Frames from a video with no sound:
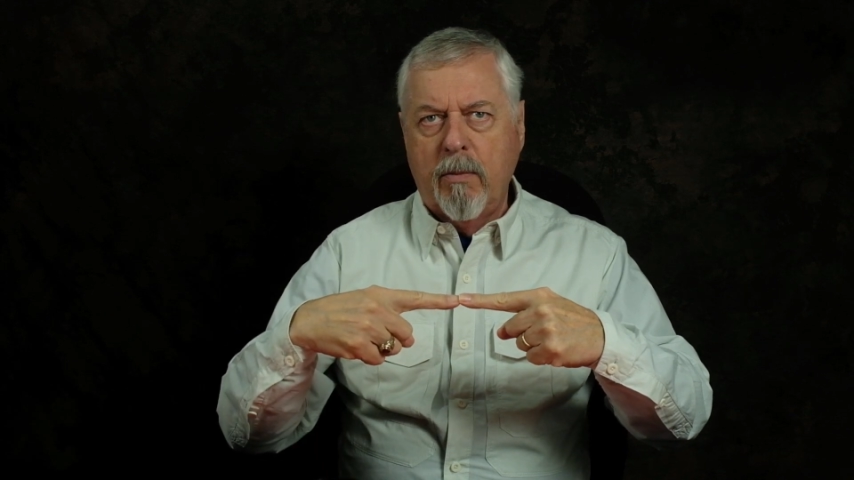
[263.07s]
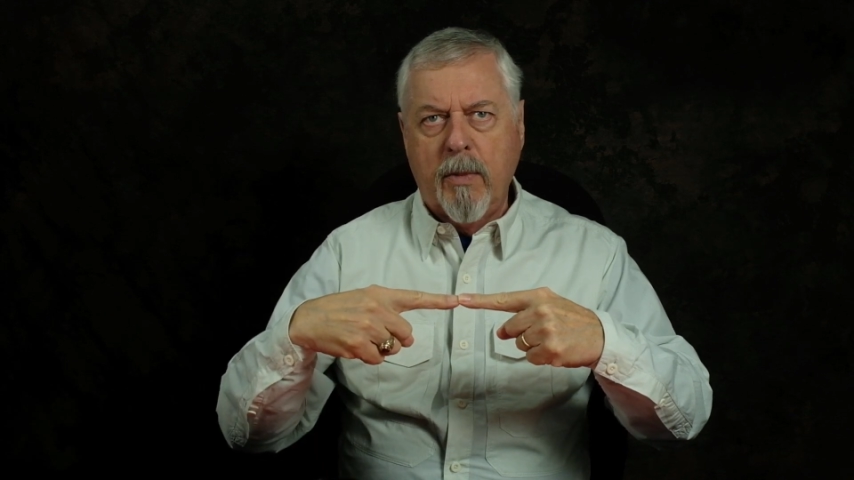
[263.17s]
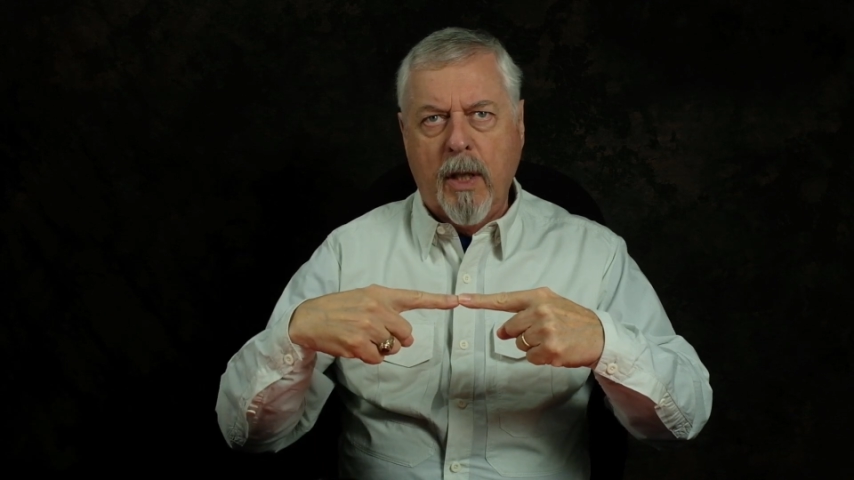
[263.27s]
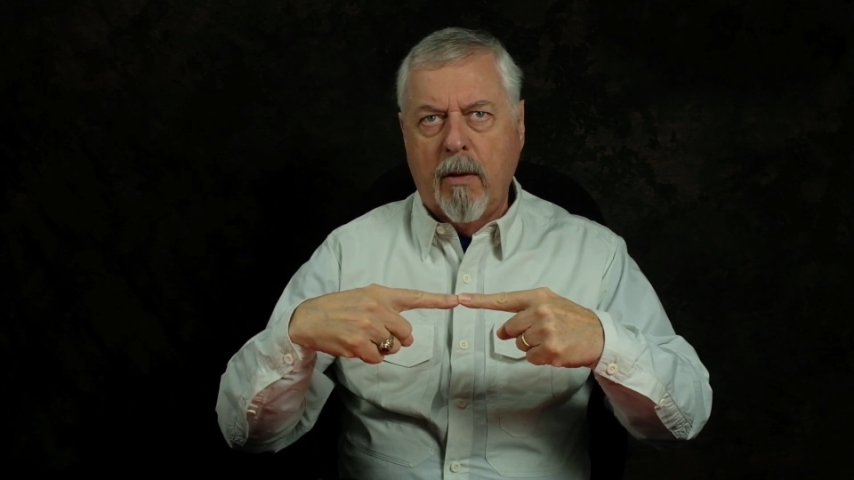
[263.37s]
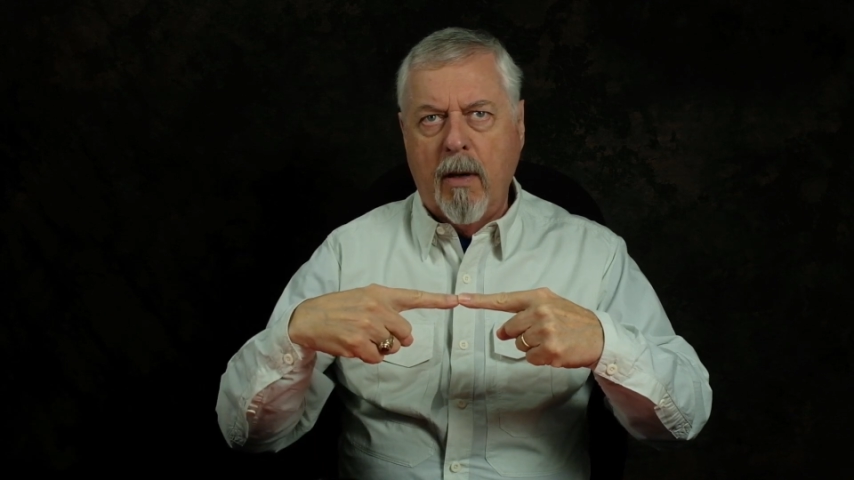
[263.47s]

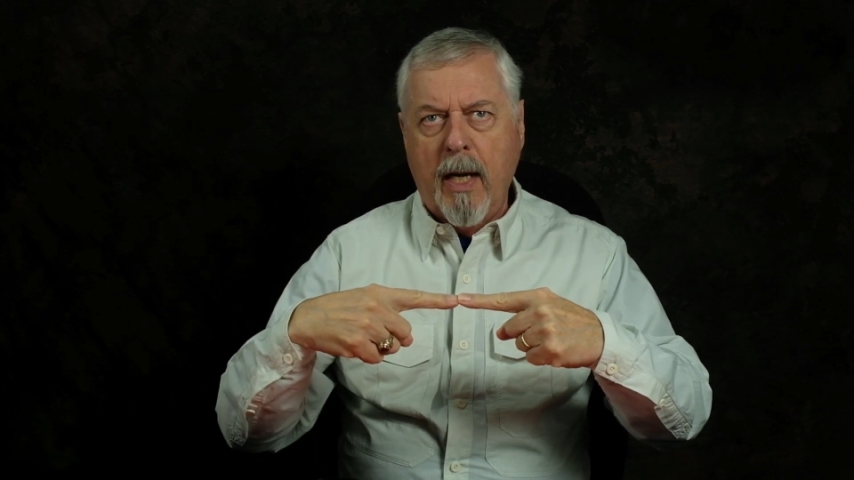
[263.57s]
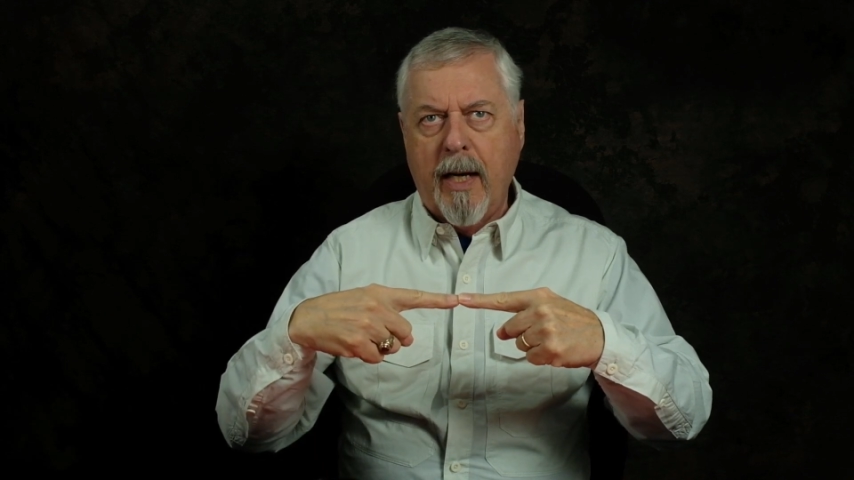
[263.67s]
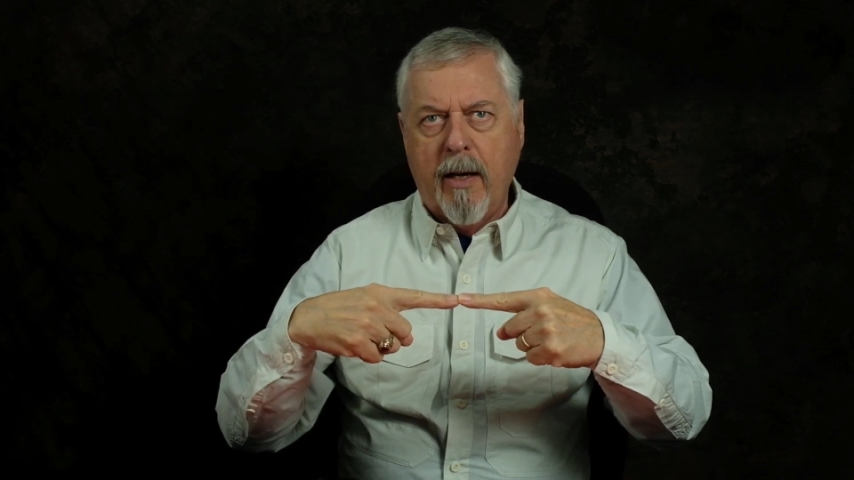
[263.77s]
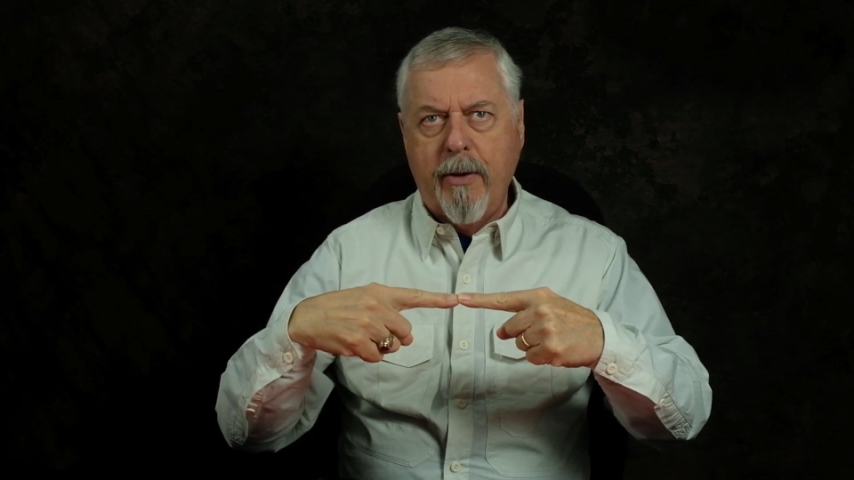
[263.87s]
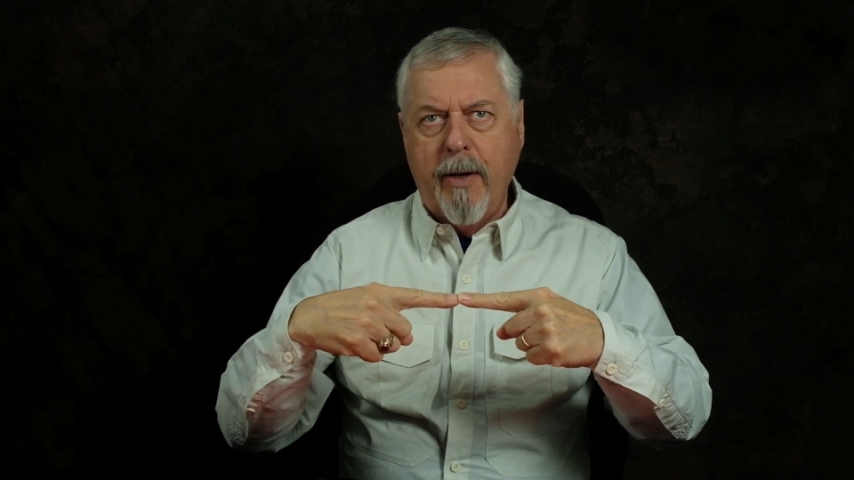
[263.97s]
lie at
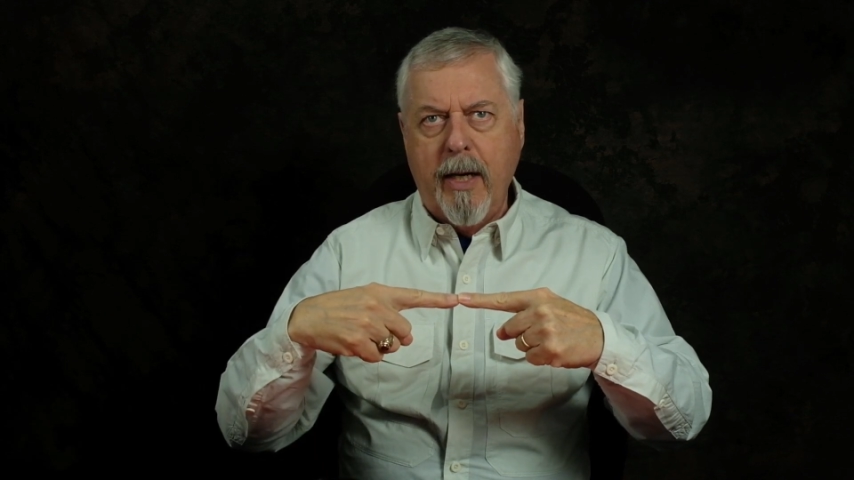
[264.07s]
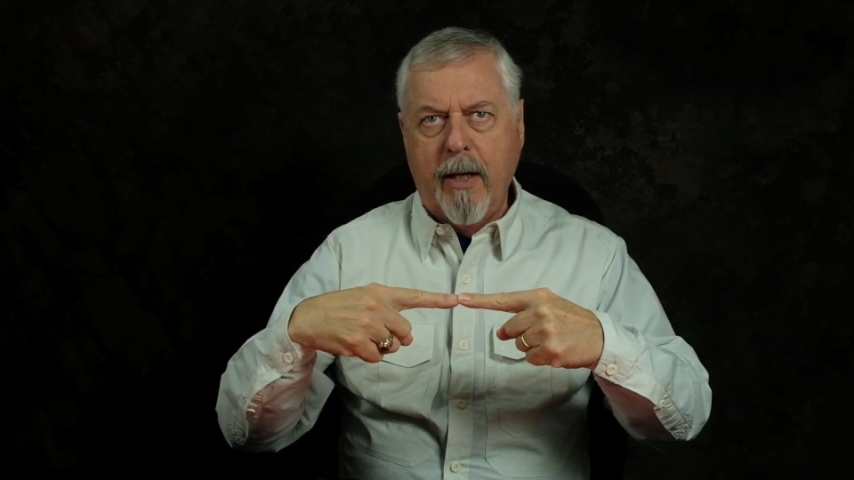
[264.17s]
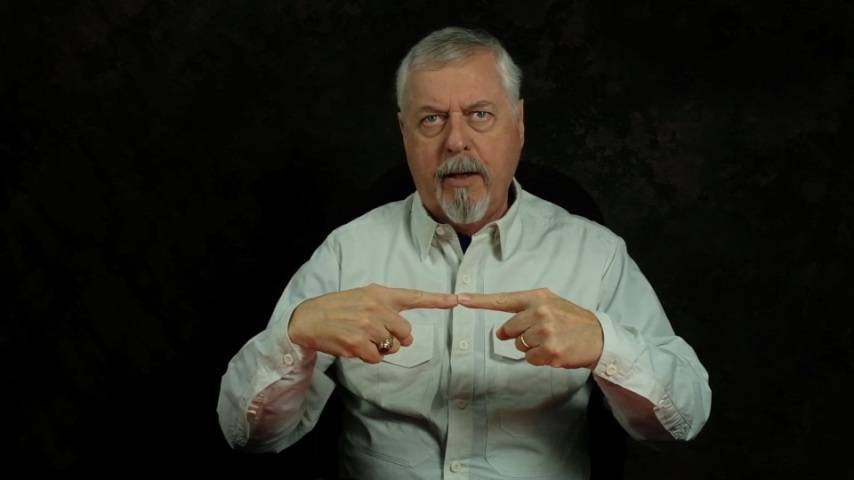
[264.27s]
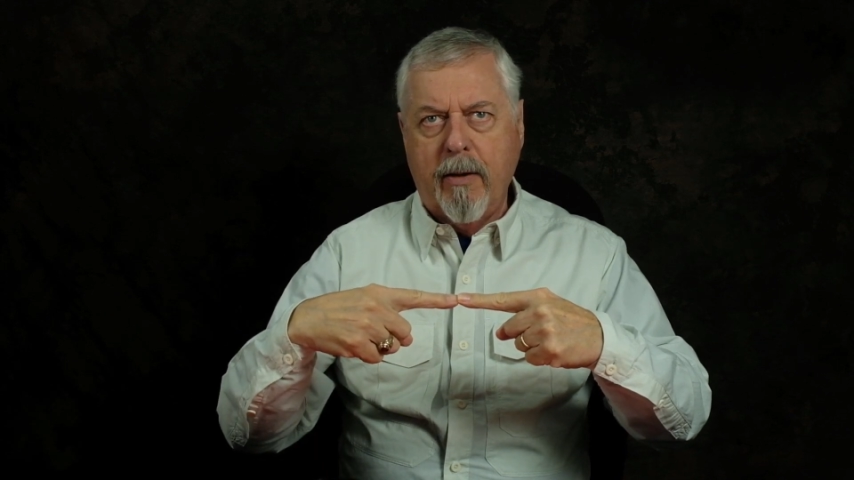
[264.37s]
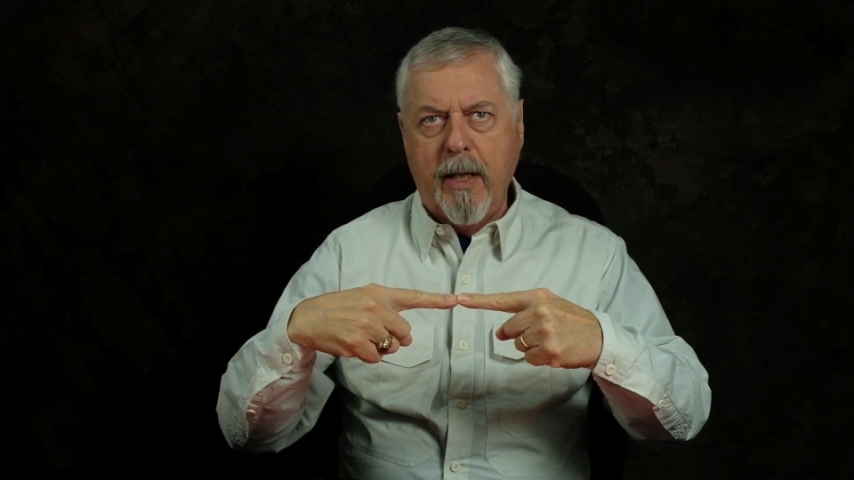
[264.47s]
180
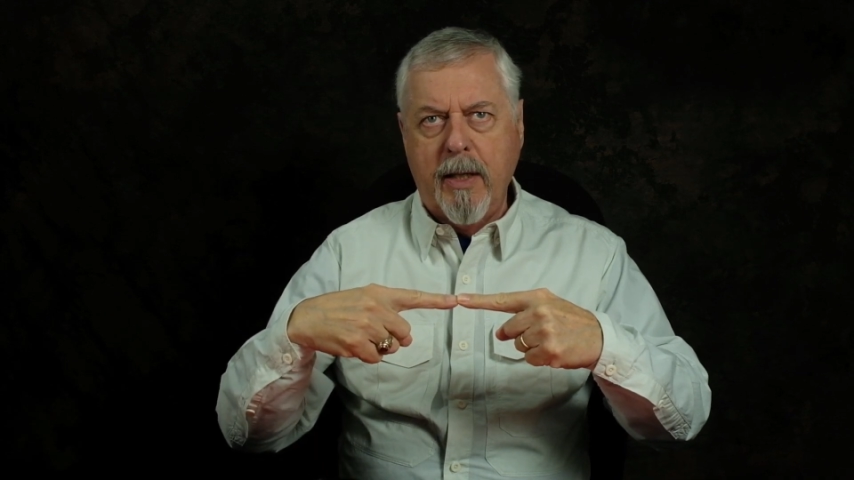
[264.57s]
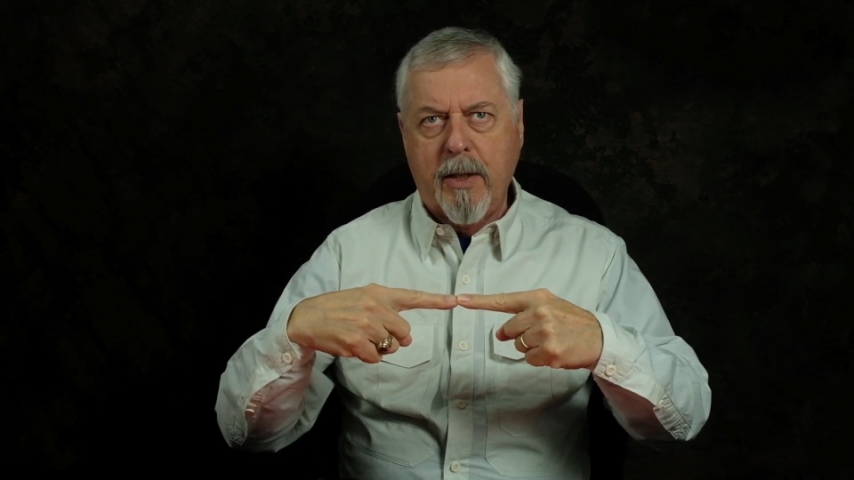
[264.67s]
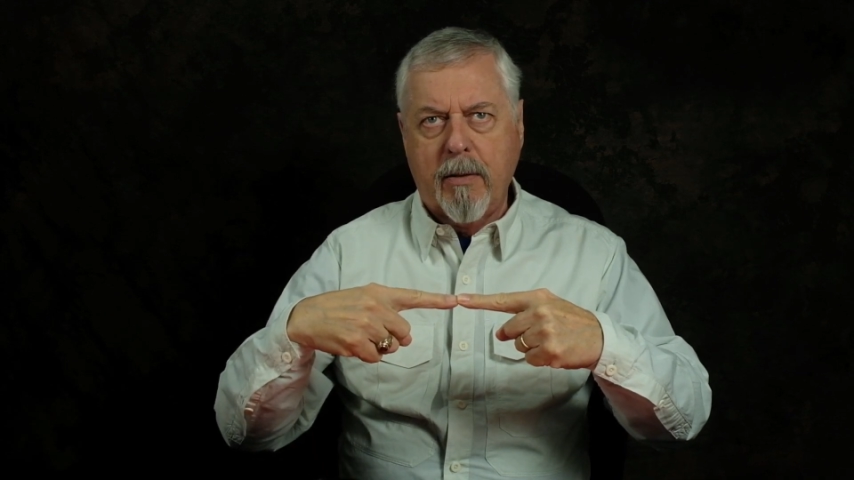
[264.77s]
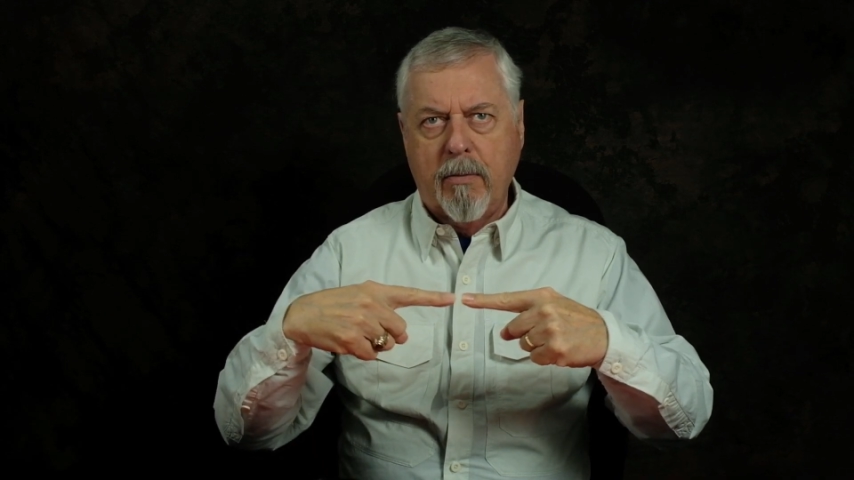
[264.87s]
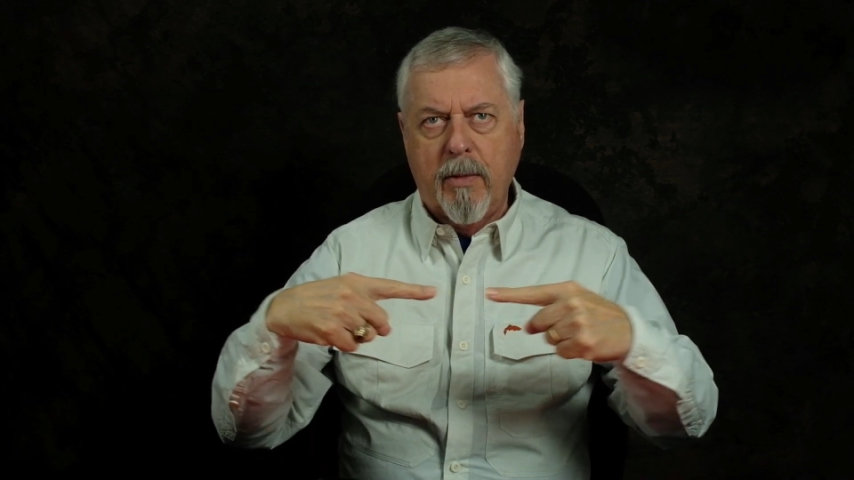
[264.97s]
degrees.